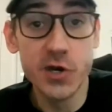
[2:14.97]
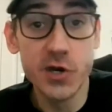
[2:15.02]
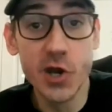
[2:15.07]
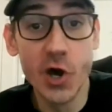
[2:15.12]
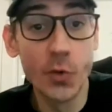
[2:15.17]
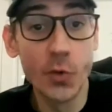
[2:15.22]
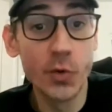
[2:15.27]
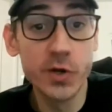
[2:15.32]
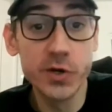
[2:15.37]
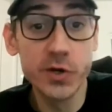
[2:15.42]

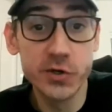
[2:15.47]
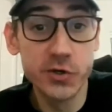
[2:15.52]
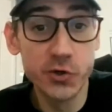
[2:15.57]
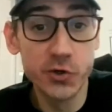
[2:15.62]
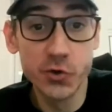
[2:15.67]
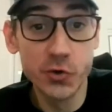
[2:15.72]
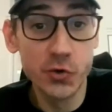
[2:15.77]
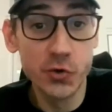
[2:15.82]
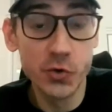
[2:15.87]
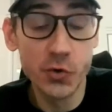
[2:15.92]
No one
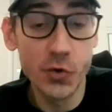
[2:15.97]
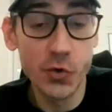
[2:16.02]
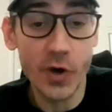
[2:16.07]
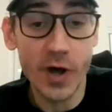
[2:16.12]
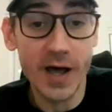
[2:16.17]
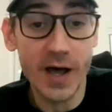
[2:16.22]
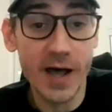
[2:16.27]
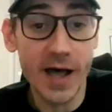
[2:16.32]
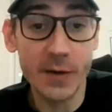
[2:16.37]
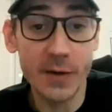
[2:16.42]

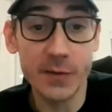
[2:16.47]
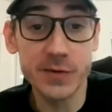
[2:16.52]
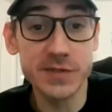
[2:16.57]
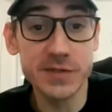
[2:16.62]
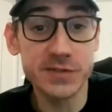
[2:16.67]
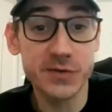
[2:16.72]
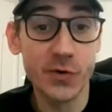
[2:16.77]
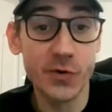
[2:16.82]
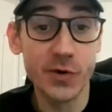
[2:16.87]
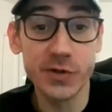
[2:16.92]
knew I
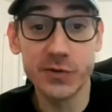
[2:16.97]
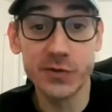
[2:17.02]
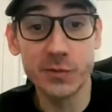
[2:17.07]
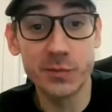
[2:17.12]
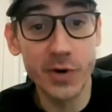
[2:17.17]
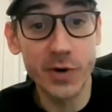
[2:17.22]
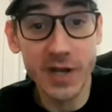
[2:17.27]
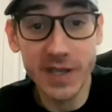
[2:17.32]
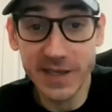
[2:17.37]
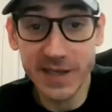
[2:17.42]
was going
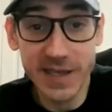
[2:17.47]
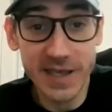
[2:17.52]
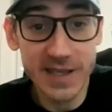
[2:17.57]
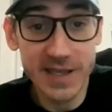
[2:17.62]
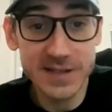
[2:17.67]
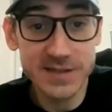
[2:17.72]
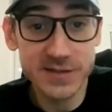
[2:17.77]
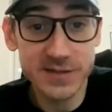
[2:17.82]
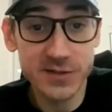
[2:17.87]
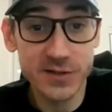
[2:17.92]
through brain
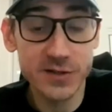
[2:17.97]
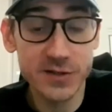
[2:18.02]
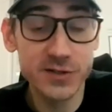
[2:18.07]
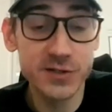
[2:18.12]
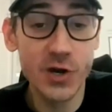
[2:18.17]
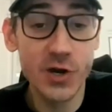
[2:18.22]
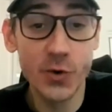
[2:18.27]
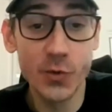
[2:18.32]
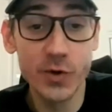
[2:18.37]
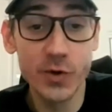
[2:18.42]

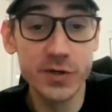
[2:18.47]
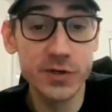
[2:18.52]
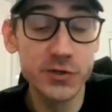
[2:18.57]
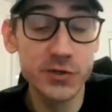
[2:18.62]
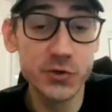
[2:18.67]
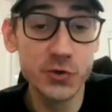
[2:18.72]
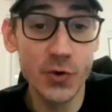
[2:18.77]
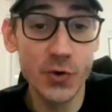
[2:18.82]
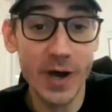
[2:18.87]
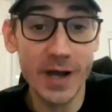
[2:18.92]
cancer. No
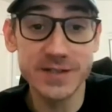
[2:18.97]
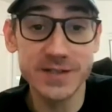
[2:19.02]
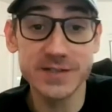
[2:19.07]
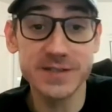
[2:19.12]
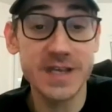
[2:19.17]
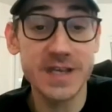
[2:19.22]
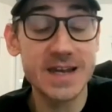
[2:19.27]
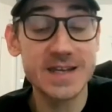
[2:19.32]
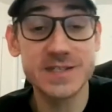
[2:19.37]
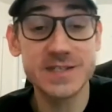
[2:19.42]
one knew I
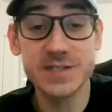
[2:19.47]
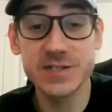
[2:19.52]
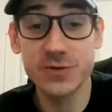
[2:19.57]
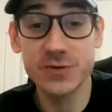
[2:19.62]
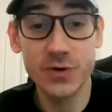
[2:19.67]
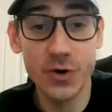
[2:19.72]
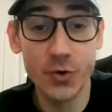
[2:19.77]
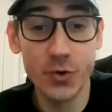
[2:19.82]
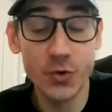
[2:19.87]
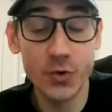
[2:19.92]
just had a
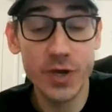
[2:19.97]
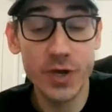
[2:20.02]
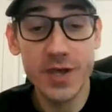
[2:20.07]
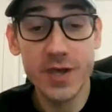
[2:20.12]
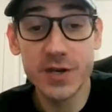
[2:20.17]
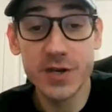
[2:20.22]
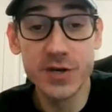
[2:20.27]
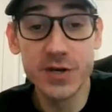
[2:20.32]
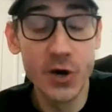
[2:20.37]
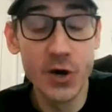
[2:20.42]
stroke.
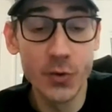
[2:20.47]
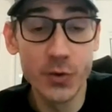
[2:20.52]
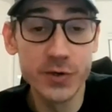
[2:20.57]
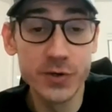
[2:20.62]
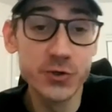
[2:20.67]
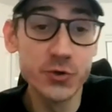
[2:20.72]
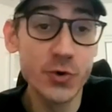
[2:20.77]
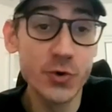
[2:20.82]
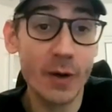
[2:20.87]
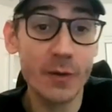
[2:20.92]
No
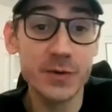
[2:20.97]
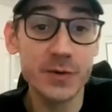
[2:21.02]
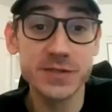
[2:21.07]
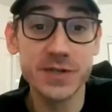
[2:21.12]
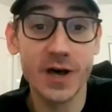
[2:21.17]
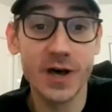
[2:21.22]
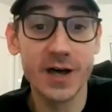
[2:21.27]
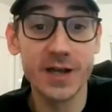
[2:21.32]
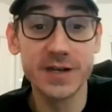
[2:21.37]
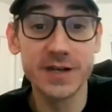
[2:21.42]
one knew I
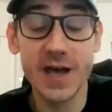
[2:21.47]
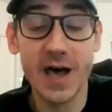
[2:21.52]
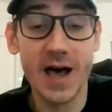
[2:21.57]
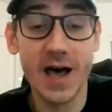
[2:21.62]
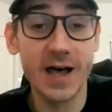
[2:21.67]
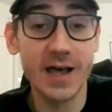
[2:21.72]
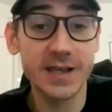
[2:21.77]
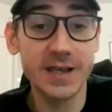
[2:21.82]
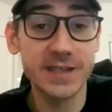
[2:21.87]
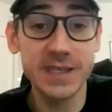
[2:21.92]
was on
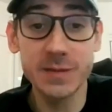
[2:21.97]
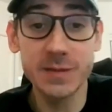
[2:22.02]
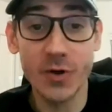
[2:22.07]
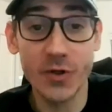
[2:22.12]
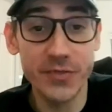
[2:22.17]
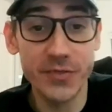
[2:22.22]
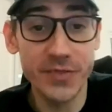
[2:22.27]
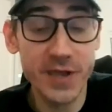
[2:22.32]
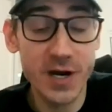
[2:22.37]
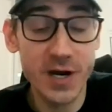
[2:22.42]
uh,
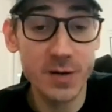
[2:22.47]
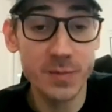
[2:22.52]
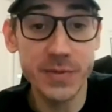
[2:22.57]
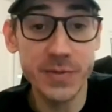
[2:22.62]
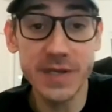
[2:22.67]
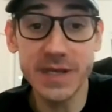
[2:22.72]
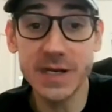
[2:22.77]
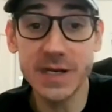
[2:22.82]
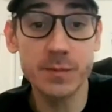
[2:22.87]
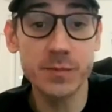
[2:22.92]

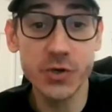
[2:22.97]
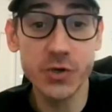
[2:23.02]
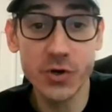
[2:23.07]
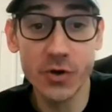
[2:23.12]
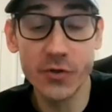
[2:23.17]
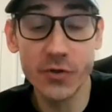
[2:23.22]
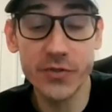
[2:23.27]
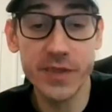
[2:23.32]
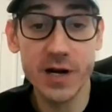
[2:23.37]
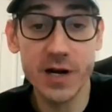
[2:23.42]
chemotherapy and
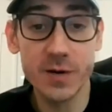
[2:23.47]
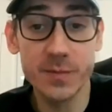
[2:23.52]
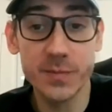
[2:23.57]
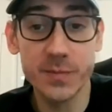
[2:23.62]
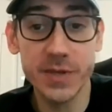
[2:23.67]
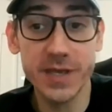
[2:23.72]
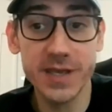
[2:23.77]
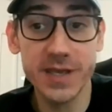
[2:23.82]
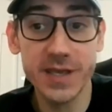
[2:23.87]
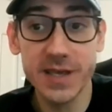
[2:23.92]

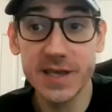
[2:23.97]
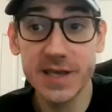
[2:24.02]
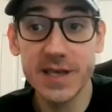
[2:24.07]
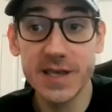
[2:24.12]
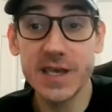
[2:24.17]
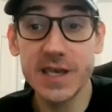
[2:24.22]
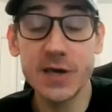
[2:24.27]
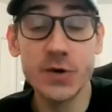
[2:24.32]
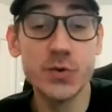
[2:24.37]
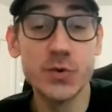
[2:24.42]
immunotherapy.
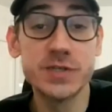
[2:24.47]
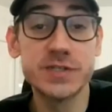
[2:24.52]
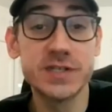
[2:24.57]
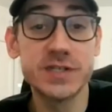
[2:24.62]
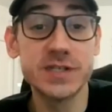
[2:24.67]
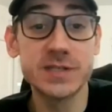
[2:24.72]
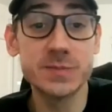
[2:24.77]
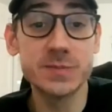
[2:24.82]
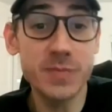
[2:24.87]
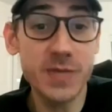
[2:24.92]
It was
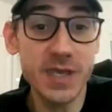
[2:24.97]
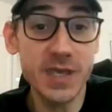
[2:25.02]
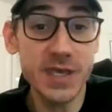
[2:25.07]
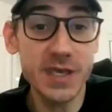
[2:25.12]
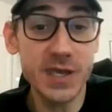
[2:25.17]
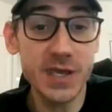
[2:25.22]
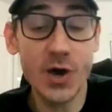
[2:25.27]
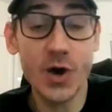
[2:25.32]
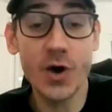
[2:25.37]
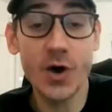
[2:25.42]
just
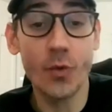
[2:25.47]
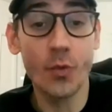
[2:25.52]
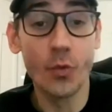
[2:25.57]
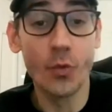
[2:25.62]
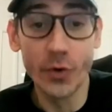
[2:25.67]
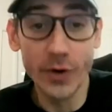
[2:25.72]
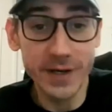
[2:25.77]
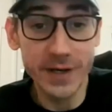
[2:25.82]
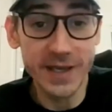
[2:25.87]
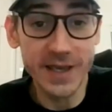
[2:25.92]
me
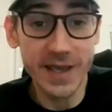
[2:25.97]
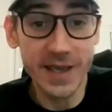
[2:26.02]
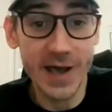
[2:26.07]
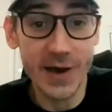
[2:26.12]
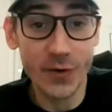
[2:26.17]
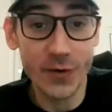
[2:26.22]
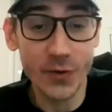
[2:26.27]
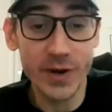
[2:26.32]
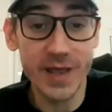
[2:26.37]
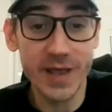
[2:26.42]
working
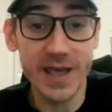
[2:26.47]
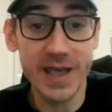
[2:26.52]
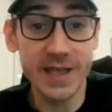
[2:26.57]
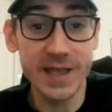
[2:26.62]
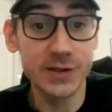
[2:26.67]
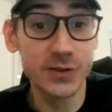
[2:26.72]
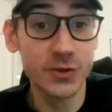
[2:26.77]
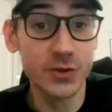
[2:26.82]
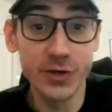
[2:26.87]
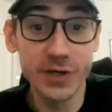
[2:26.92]
out
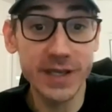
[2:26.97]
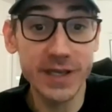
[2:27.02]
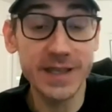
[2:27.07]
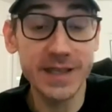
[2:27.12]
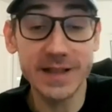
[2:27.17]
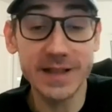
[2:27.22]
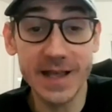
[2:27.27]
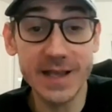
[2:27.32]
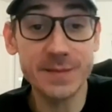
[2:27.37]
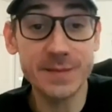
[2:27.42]
and
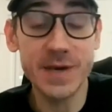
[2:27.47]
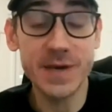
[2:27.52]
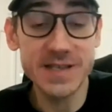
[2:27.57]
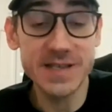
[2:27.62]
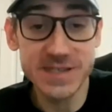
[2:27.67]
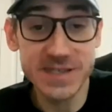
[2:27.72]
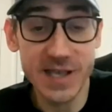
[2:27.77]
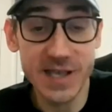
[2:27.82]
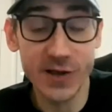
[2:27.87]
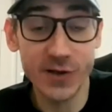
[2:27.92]
looking like
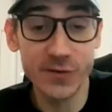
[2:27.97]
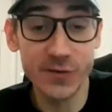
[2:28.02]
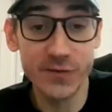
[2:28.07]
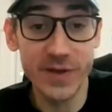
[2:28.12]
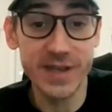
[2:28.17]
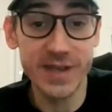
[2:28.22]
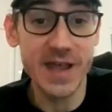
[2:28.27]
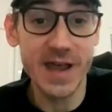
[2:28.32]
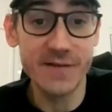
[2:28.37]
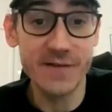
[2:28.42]

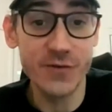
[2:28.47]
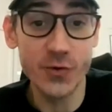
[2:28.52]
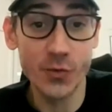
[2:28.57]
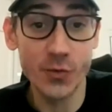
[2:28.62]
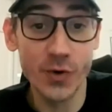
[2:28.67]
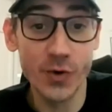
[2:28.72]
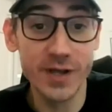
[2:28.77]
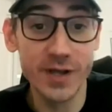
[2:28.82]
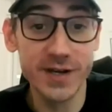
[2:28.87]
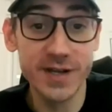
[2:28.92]
myself and
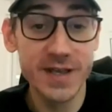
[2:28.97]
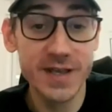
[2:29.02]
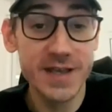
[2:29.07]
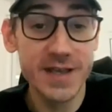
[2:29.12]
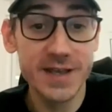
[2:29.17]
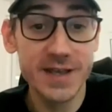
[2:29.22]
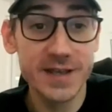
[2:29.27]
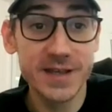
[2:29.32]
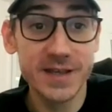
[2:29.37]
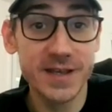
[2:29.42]
everyone,
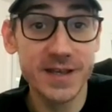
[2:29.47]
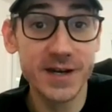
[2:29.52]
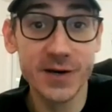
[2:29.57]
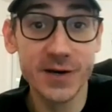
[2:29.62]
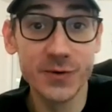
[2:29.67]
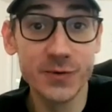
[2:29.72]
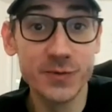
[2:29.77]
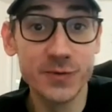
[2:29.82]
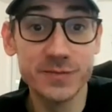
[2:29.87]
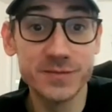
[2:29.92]
you
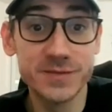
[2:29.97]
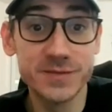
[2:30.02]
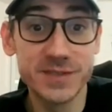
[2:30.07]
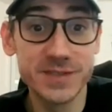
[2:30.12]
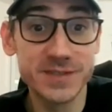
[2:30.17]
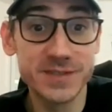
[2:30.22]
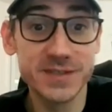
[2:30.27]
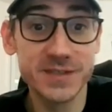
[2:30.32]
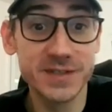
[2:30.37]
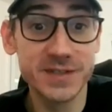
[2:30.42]
know,
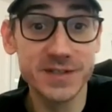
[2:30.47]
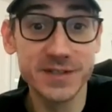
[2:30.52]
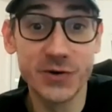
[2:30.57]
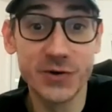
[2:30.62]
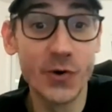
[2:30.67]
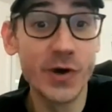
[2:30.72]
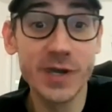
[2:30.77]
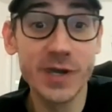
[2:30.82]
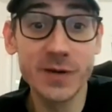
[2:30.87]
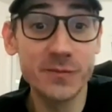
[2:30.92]
just
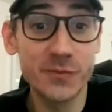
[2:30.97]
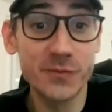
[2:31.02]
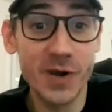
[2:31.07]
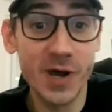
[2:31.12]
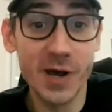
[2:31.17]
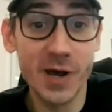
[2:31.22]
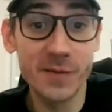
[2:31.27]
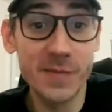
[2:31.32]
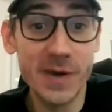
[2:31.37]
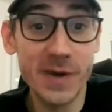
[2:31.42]

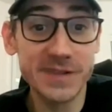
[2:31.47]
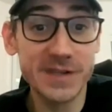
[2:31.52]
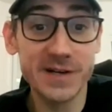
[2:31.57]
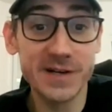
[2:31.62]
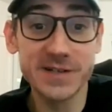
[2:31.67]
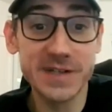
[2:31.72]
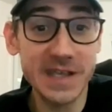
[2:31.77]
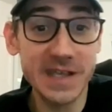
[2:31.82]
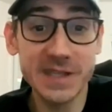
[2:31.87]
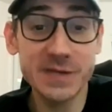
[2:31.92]
going about
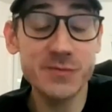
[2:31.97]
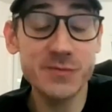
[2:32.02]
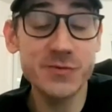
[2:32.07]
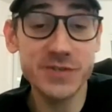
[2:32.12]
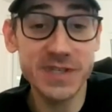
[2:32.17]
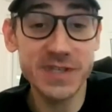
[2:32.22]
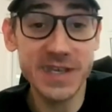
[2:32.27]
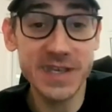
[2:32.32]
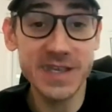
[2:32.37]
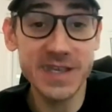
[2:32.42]
their daily
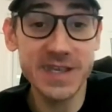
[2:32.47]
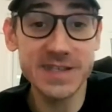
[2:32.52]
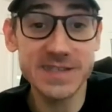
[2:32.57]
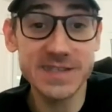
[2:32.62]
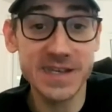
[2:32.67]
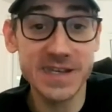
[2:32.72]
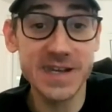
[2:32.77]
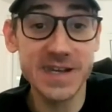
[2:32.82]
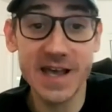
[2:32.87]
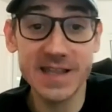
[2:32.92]

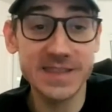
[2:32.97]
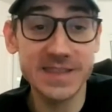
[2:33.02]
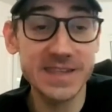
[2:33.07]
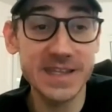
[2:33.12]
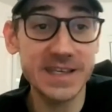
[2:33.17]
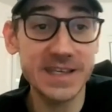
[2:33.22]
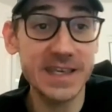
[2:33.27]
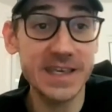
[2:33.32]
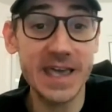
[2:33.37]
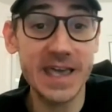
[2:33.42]
routines and
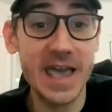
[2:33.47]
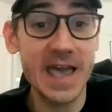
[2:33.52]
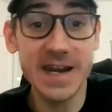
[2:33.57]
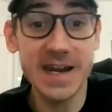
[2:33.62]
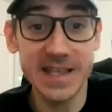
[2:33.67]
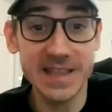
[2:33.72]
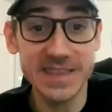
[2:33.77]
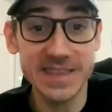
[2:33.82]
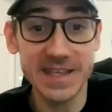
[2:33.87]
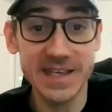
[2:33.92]
not thinking
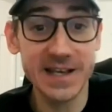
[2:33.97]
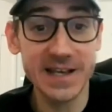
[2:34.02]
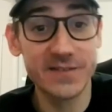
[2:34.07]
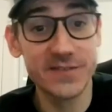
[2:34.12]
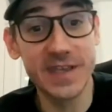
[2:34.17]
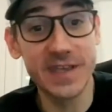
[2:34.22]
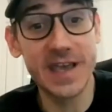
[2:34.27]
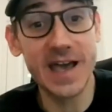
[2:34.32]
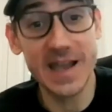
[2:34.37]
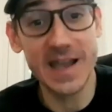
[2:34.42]
anything
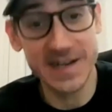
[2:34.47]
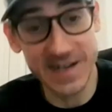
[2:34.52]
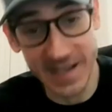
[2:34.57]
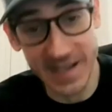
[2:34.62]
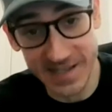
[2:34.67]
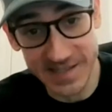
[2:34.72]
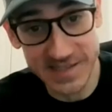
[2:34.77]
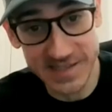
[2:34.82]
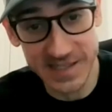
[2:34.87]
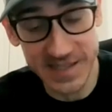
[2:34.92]
of the guy
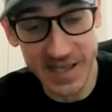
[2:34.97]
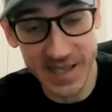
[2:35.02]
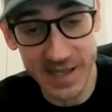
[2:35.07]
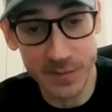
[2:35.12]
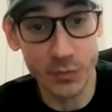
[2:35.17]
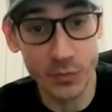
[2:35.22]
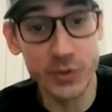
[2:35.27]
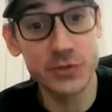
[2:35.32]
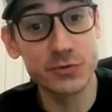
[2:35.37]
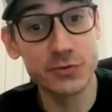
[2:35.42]
next to
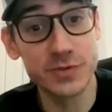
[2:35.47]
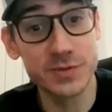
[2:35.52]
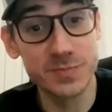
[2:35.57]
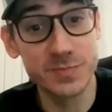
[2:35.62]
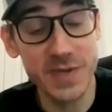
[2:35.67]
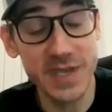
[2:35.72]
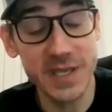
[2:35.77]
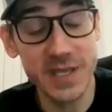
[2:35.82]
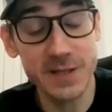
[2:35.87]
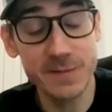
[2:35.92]
them, which
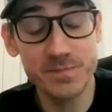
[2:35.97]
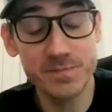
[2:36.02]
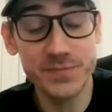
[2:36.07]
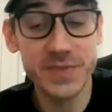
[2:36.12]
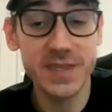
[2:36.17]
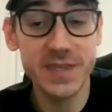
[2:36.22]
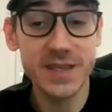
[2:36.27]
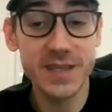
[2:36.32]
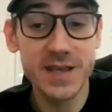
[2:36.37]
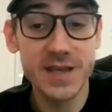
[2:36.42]
was me.
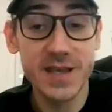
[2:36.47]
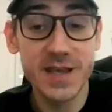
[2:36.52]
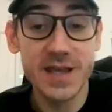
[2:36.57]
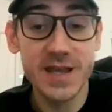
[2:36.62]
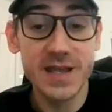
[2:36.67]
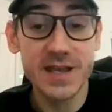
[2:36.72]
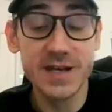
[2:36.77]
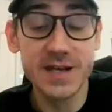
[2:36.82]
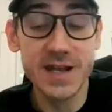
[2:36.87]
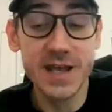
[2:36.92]

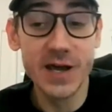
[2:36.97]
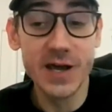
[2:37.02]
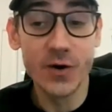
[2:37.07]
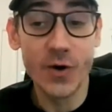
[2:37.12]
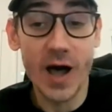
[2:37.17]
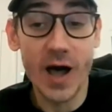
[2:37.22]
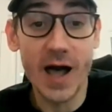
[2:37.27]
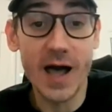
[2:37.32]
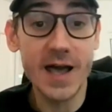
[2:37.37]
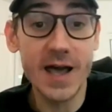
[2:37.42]

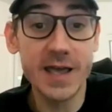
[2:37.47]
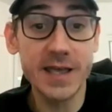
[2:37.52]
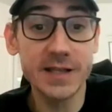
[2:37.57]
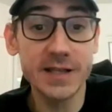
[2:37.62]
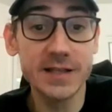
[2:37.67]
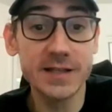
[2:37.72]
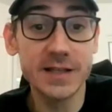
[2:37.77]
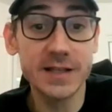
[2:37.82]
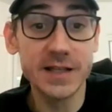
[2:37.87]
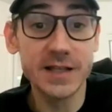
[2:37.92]
Now
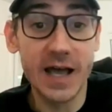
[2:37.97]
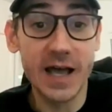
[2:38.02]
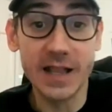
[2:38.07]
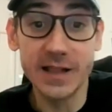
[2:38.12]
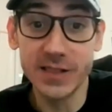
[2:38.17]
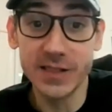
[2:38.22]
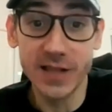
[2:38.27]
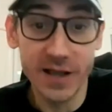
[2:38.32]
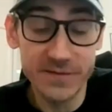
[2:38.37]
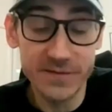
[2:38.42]
I
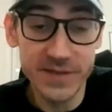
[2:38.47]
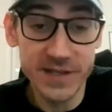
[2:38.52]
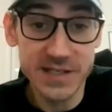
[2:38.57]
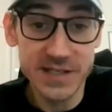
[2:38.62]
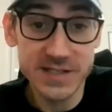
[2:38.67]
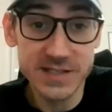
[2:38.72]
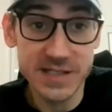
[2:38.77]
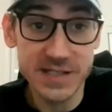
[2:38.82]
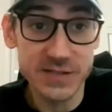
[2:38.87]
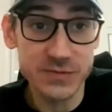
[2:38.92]
I love
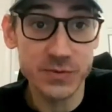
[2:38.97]
this.